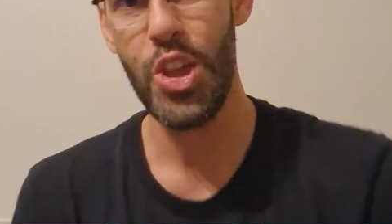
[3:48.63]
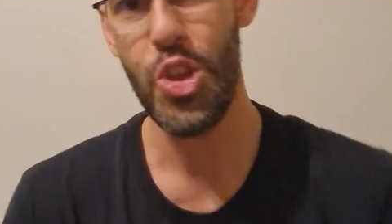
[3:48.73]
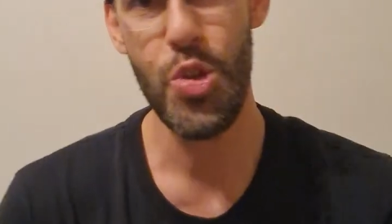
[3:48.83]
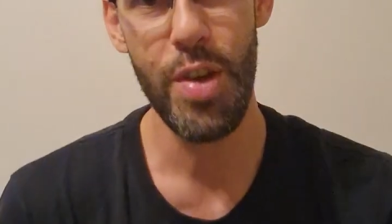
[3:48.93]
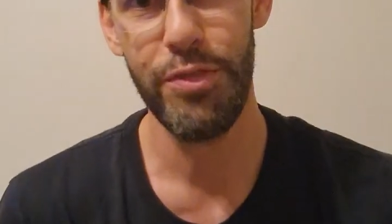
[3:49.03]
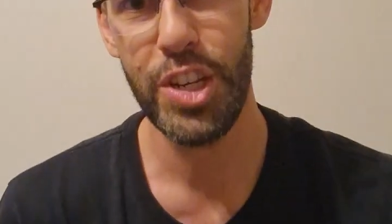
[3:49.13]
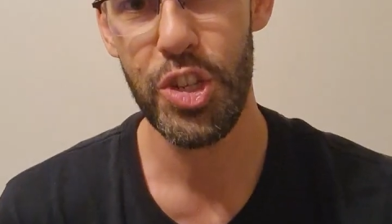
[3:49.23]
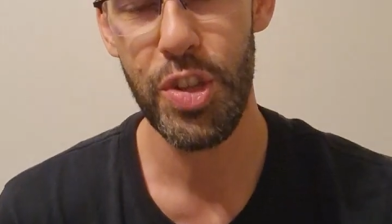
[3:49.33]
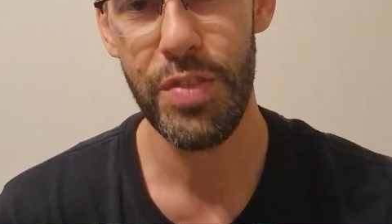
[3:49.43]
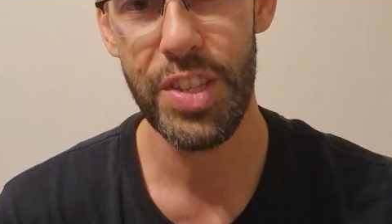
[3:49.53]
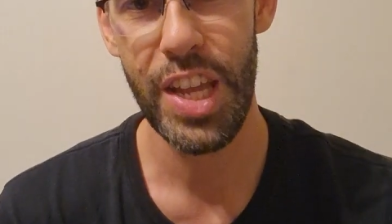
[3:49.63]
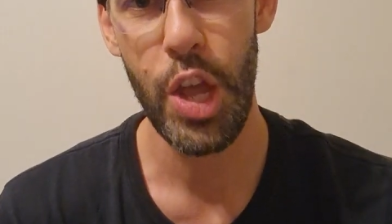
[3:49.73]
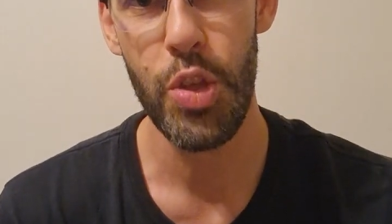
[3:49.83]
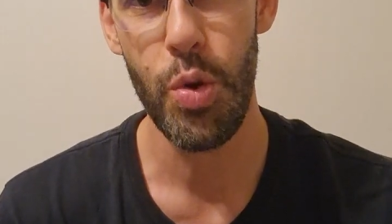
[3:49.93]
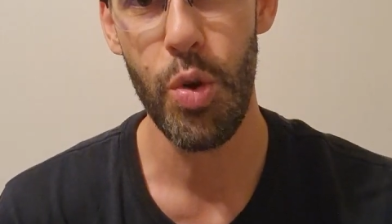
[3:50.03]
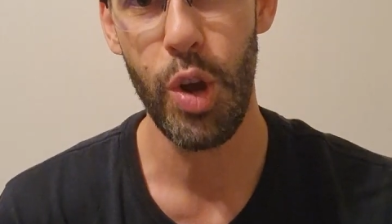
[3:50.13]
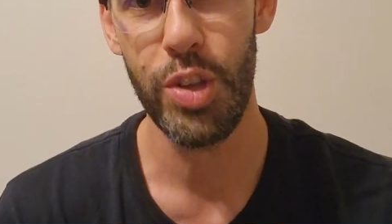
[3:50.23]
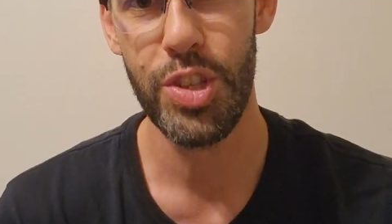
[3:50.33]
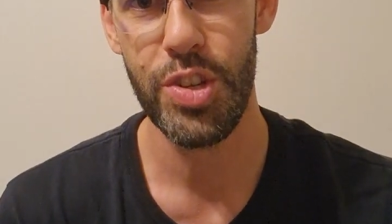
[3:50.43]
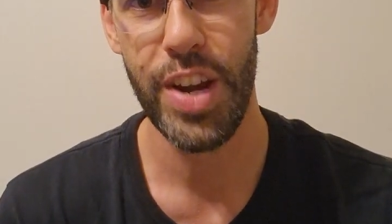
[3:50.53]
You have finished servicing your
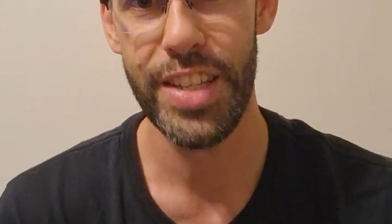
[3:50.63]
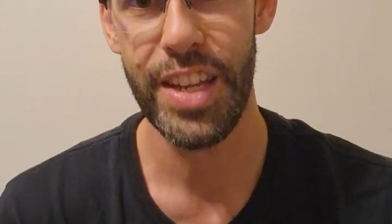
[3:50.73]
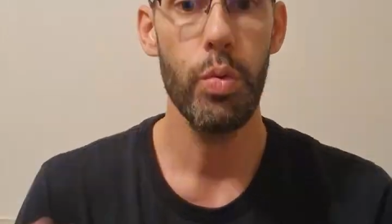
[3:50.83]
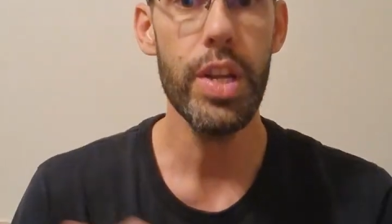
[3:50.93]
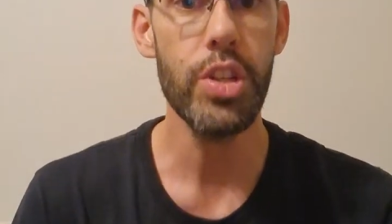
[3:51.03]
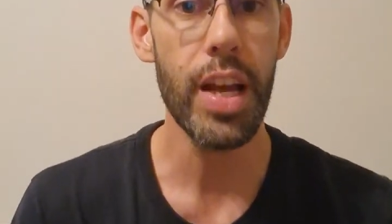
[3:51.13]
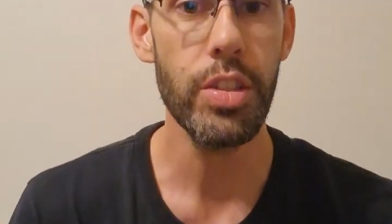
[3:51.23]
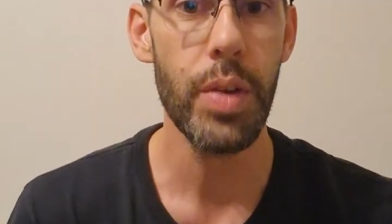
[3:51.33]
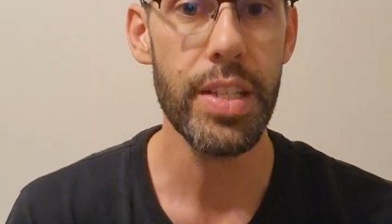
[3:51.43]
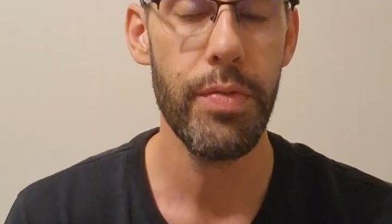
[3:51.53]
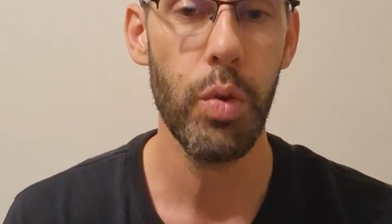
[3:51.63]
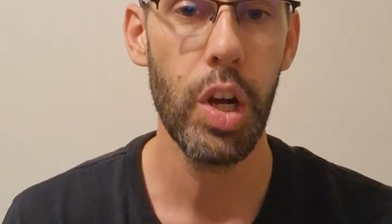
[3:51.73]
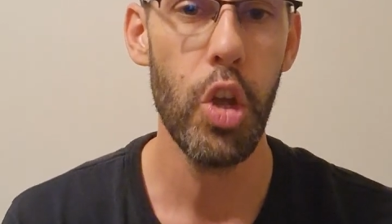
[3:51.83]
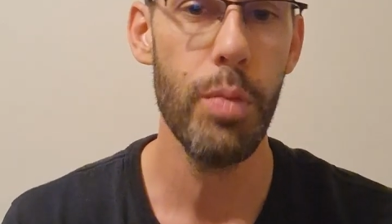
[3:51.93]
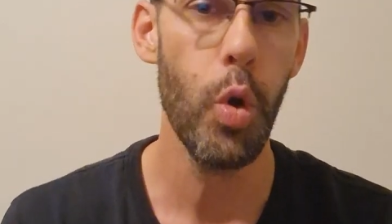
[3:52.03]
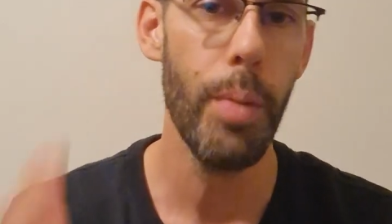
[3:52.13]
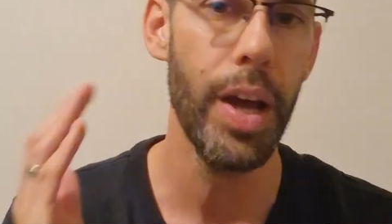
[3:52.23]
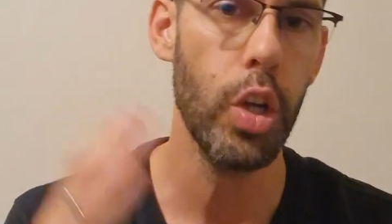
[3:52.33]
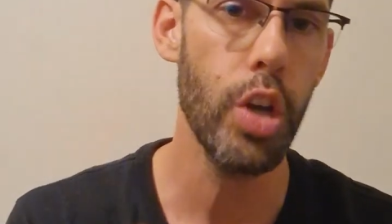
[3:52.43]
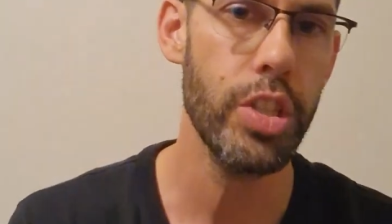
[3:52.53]
concentrator. Reach out to us if you want to learn more
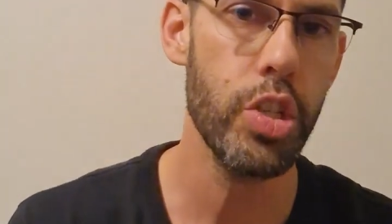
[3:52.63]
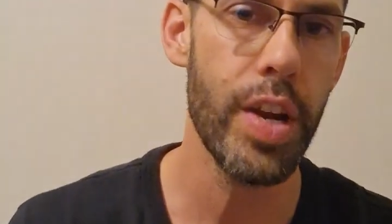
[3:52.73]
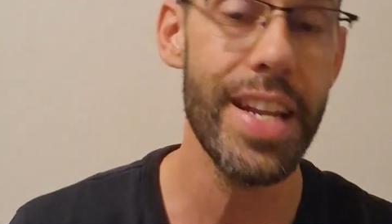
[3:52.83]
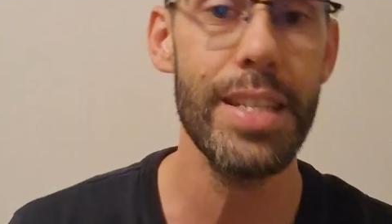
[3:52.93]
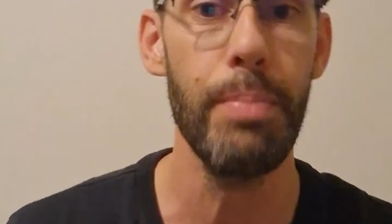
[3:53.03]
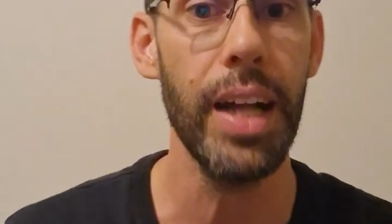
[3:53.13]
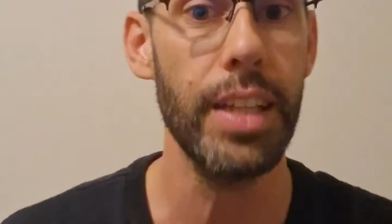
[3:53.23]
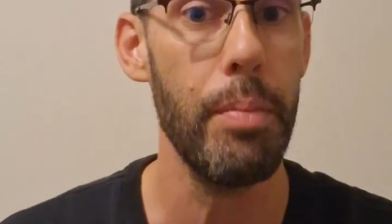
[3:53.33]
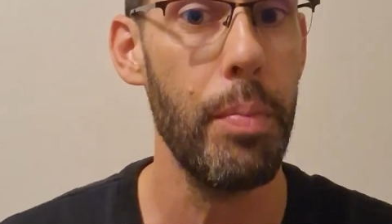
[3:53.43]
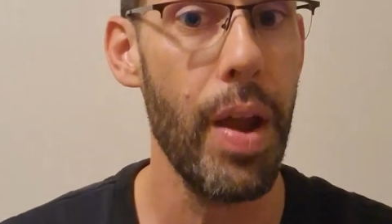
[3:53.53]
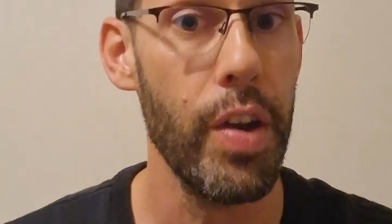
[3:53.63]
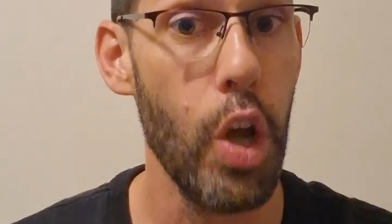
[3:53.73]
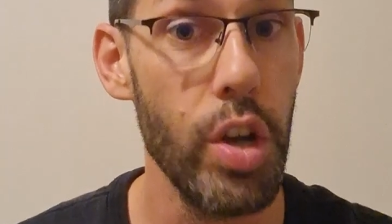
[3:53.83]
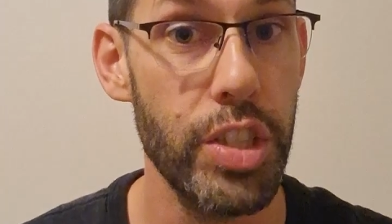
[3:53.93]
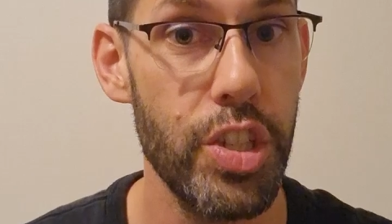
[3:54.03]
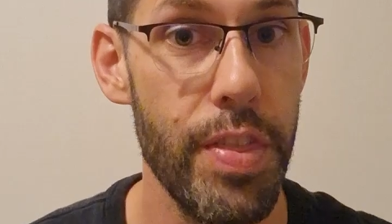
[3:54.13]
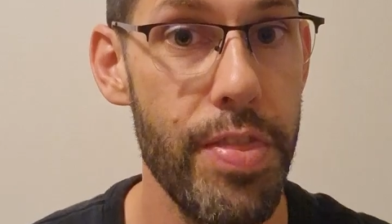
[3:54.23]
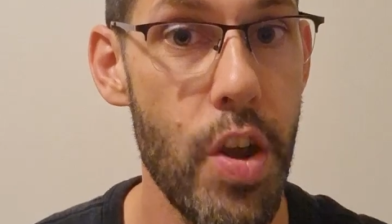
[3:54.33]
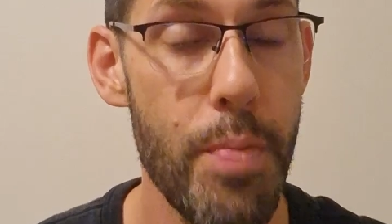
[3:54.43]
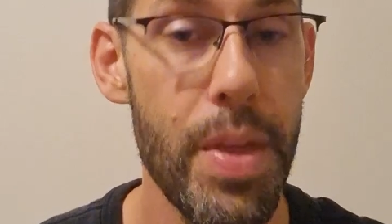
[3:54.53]
about concentrators, mild hyperbaric oxygen
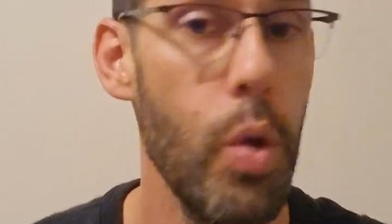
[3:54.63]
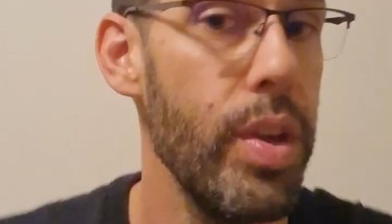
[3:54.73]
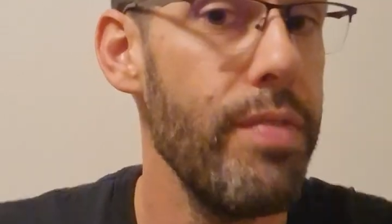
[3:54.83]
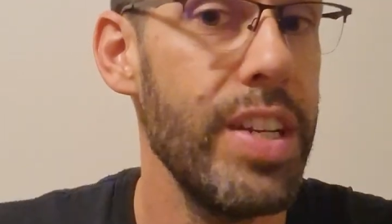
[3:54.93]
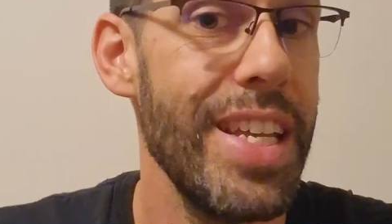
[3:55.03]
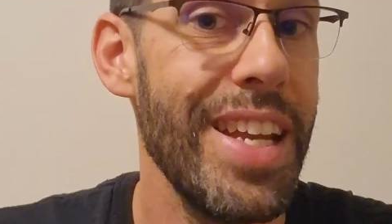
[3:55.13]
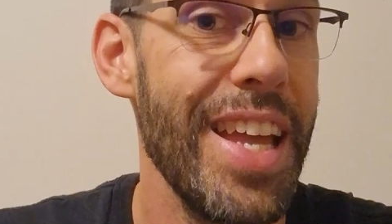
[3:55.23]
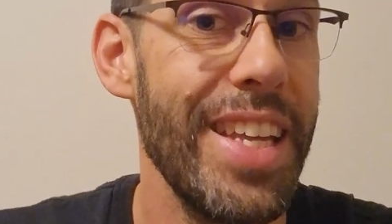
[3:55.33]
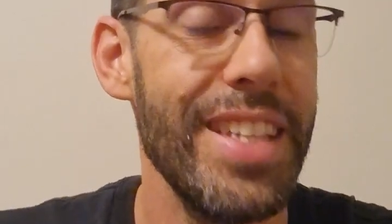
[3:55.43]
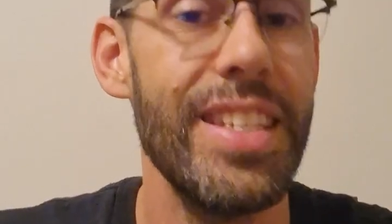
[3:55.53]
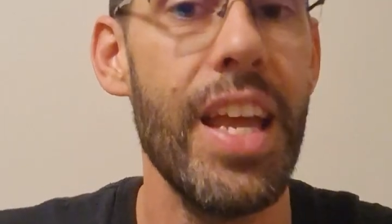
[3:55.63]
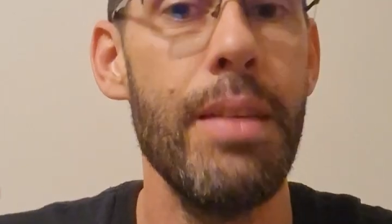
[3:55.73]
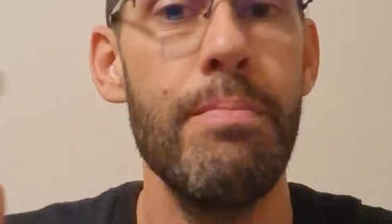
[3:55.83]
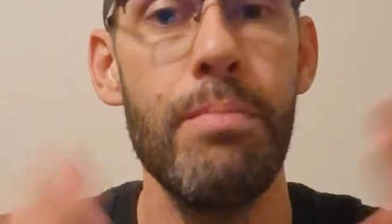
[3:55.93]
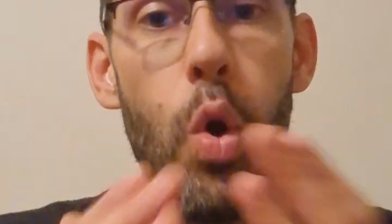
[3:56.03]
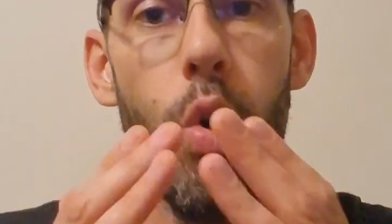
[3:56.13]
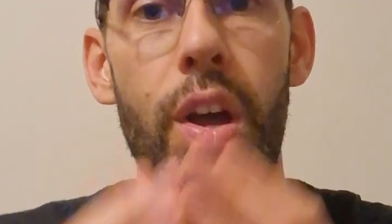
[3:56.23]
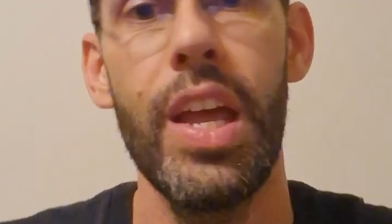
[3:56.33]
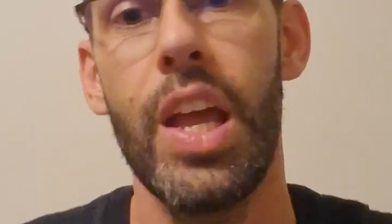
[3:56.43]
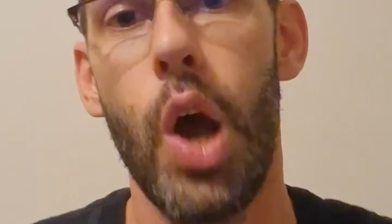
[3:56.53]
therapy, or even DNA kits and more.
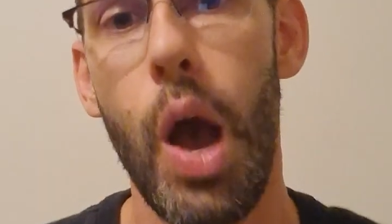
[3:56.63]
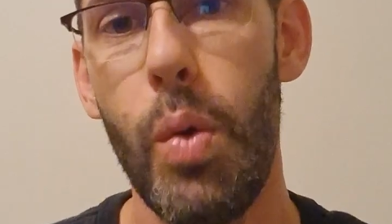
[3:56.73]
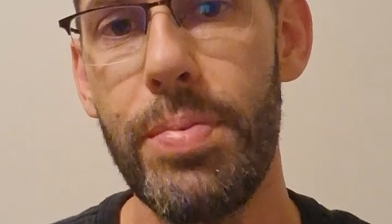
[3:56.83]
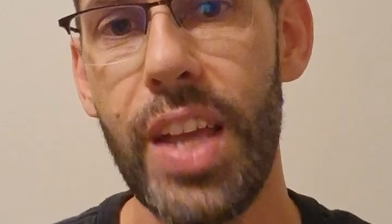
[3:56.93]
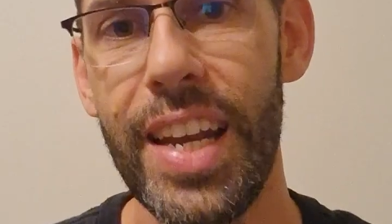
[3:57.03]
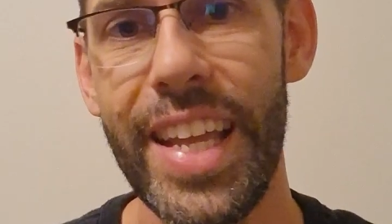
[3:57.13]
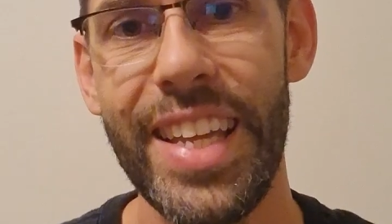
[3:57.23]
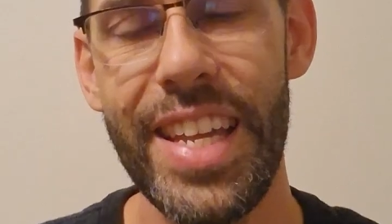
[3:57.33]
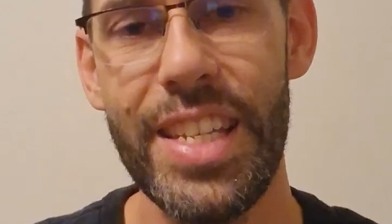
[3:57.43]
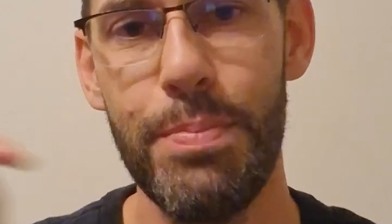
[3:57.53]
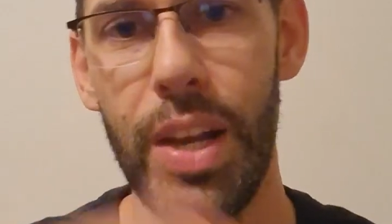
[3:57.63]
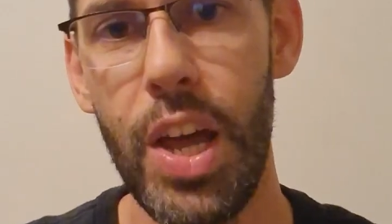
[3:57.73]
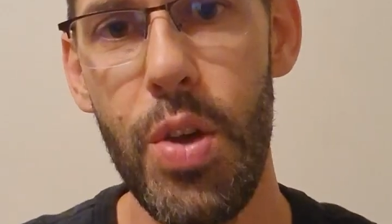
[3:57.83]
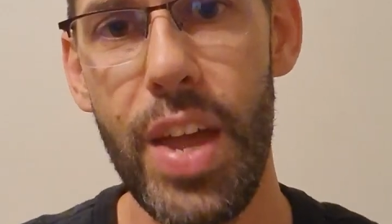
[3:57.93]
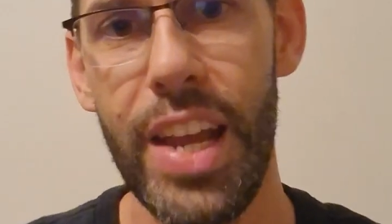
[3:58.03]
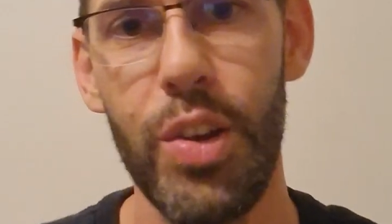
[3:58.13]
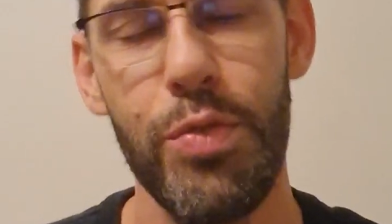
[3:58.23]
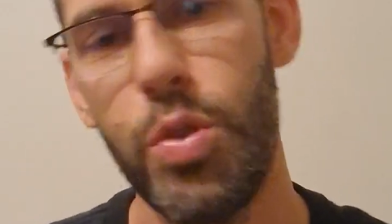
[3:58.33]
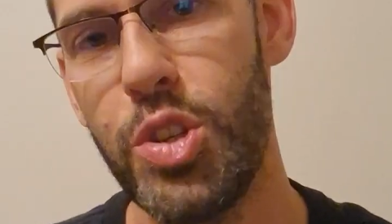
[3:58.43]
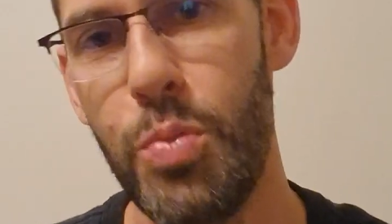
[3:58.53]
Our website link is below and look
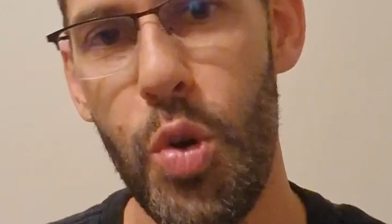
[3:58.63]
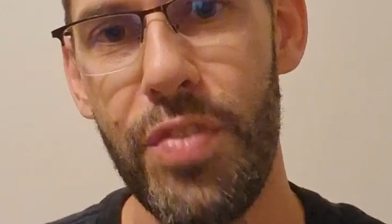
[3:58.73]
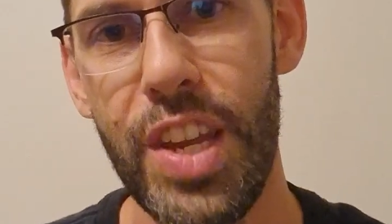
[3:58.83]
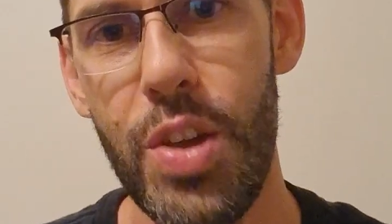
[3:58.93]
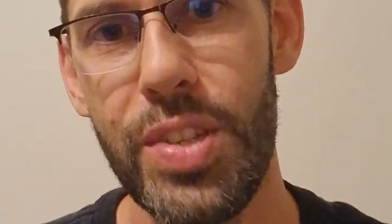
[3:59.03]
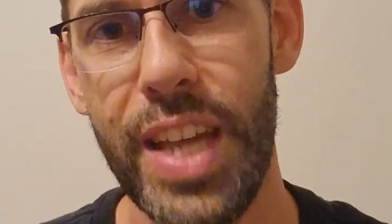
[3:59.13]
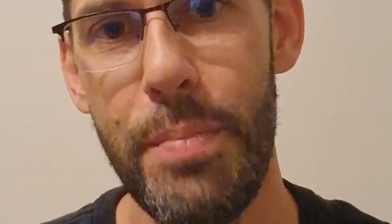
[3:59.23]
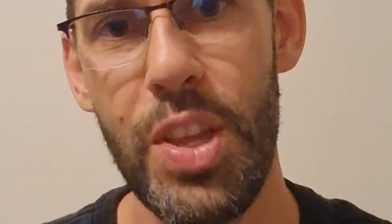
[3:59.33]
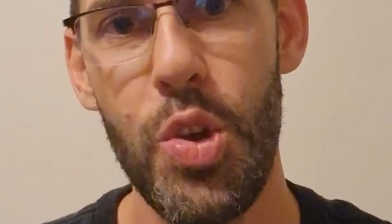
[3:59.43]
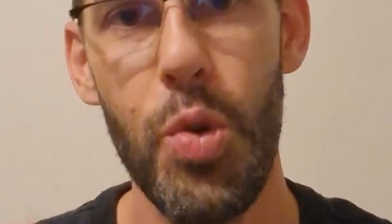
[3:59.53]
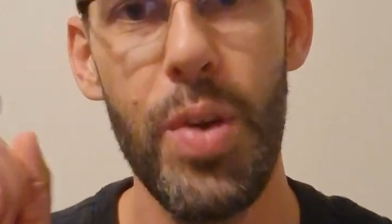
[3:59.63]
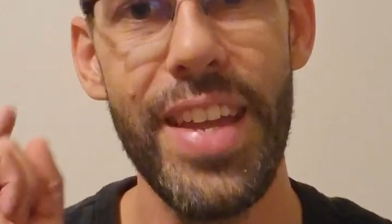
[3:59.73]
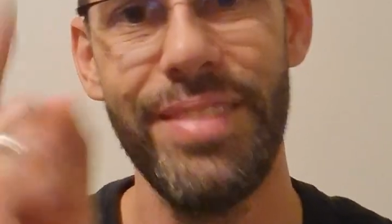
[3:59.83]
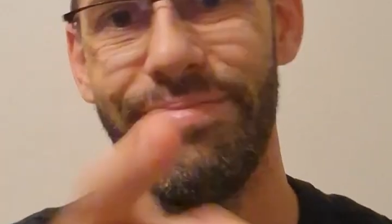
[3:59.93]
forward to more videos coming your way.